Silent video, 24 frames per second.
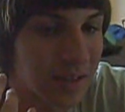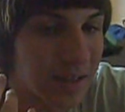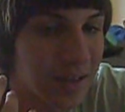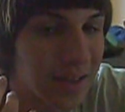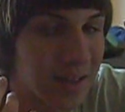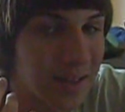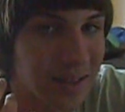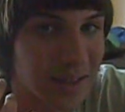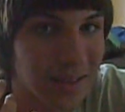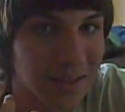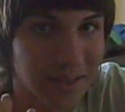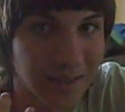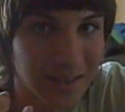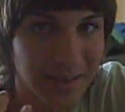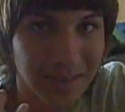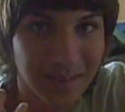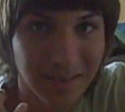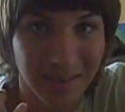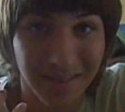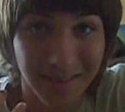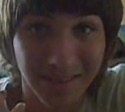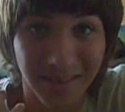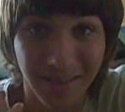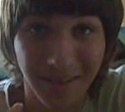in
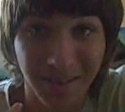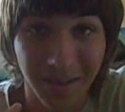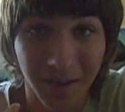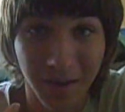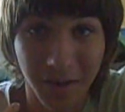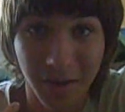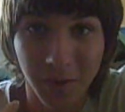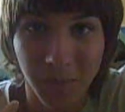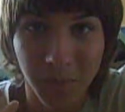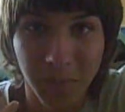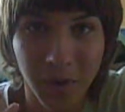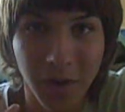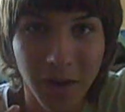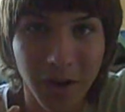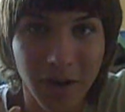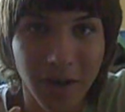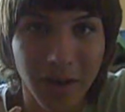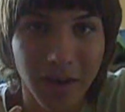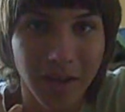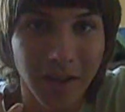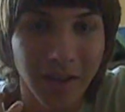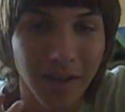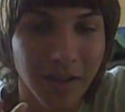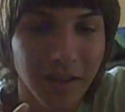Largo
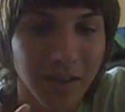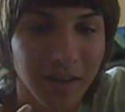Park,